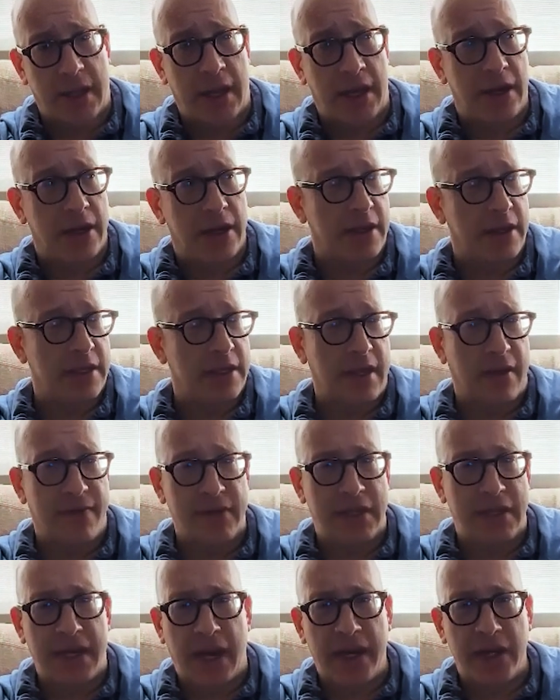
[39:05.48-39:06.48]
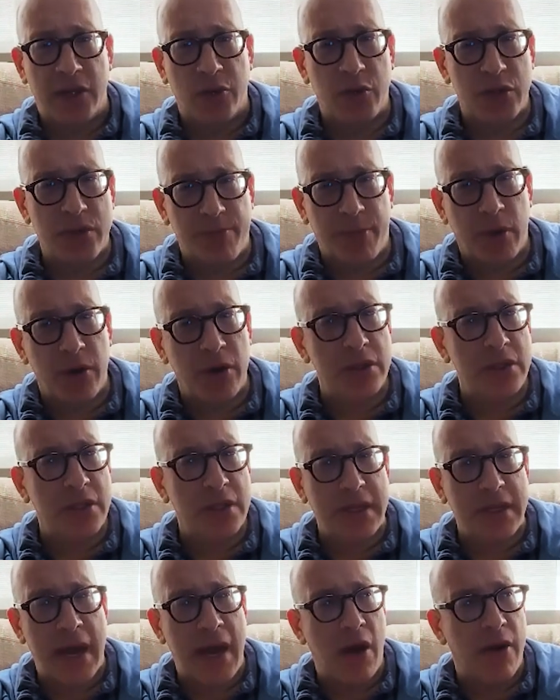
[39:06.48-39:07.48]
in the 1780s, which burns
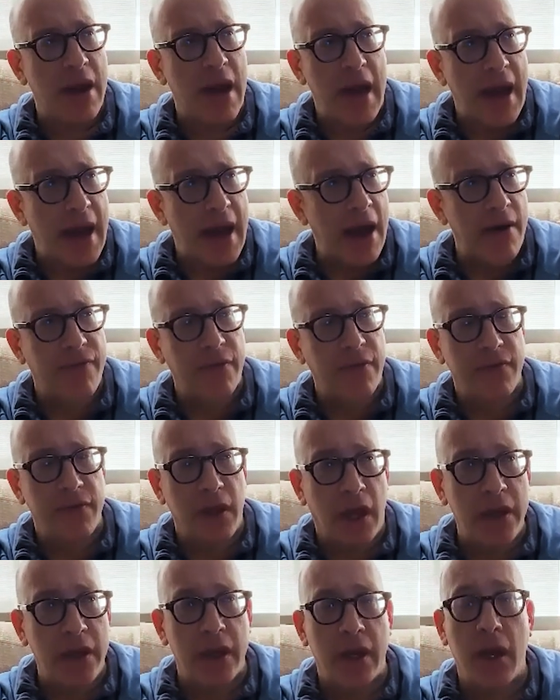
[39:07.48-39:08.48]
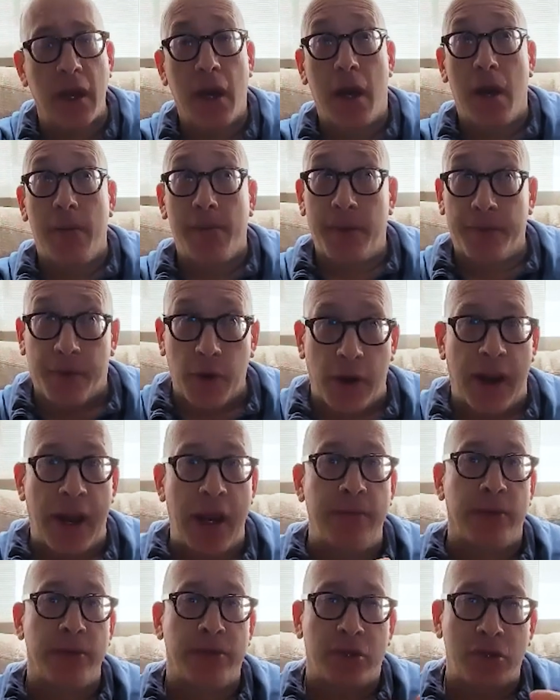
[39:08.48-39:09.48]
down half of London, but they're
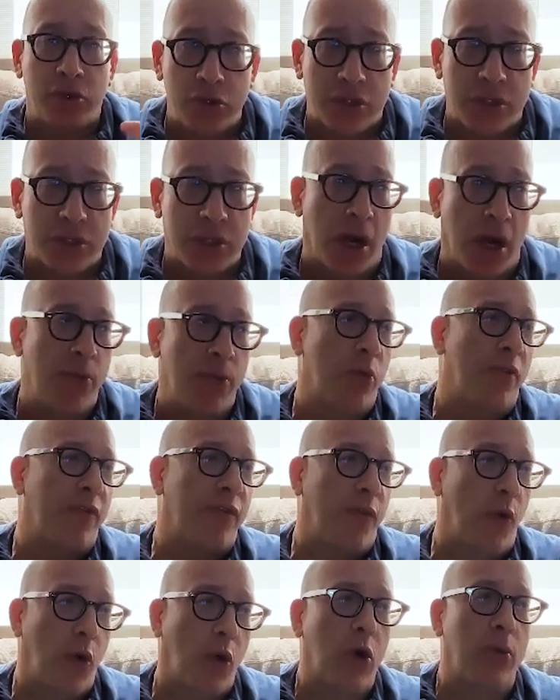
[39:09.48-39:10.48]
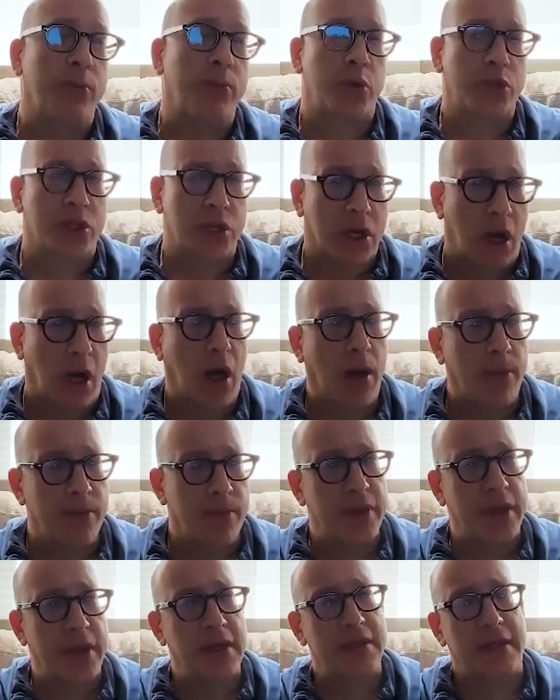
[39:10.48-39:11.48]
able to do some reforms which calm
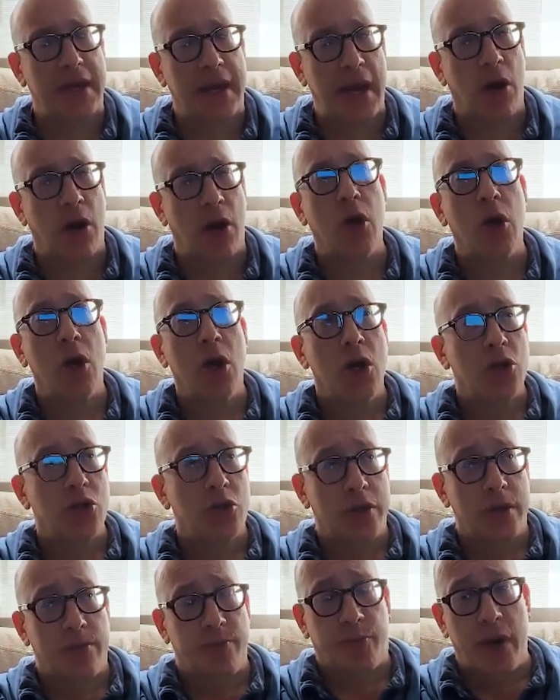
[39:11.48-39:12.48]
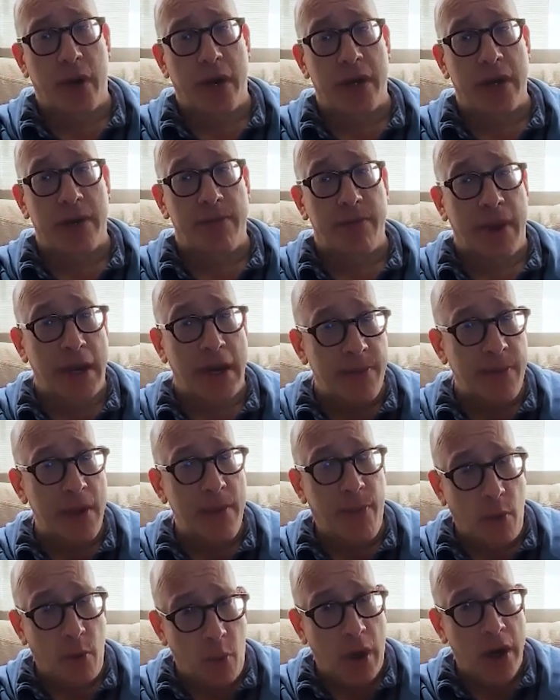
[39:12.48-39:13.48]
things down so that Britain, many
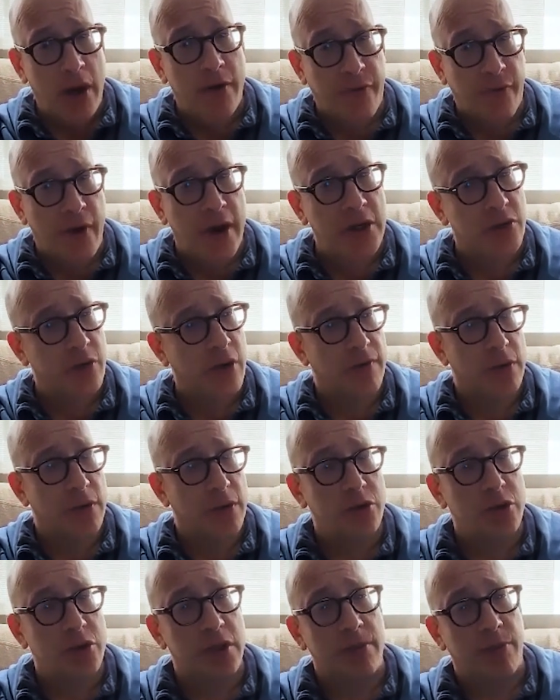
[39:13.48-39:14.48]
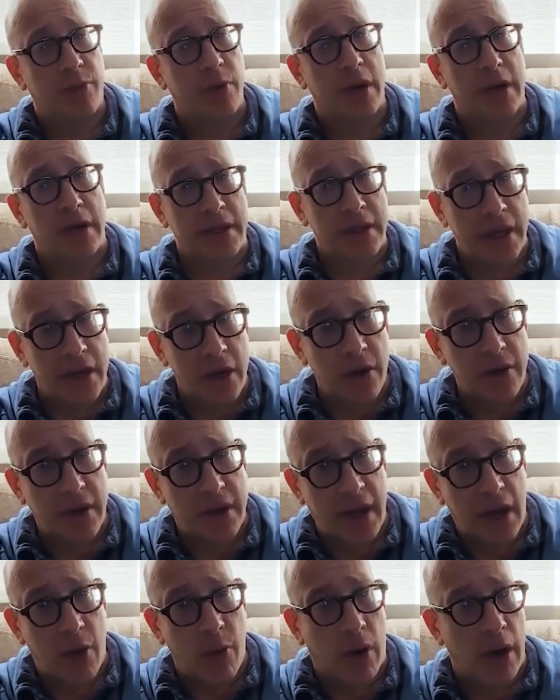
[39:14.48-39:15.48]
people want a French Revolution in Britain and they don't
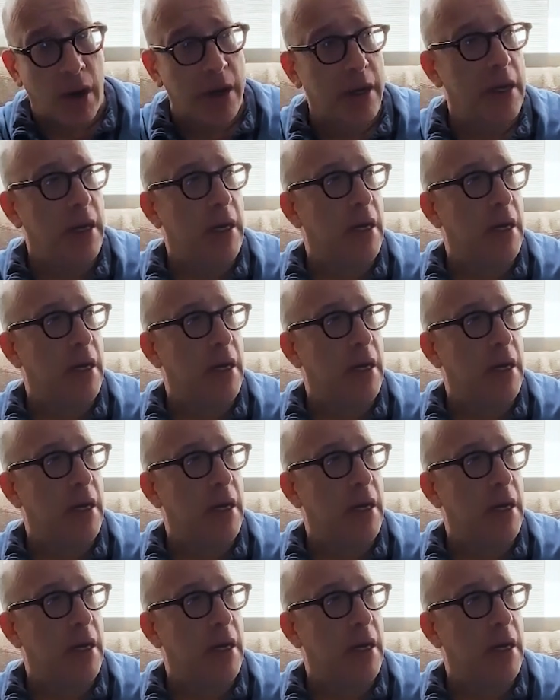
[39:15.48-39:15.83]
get one.